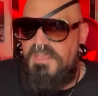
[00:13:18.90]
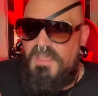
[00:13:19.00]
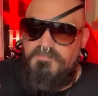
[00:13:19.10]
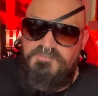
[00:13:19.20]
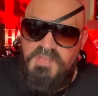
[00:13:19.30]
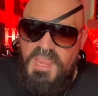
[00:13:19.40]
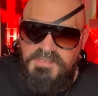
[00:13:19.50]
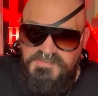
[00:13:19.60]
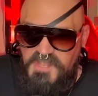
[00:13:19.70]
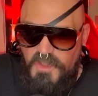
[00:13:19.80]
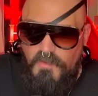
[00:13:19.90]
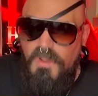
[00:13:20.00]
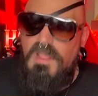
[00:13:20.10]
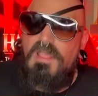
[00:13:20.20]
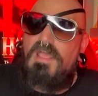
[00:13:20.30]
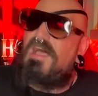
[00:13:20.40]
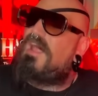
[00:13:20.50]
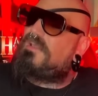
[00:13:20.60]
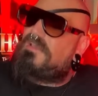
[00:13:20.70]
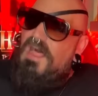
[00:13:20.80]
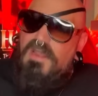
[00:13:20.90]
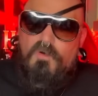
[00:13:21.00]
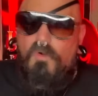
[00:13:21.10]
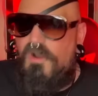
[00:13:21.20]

of Jane Doe. A lot of horror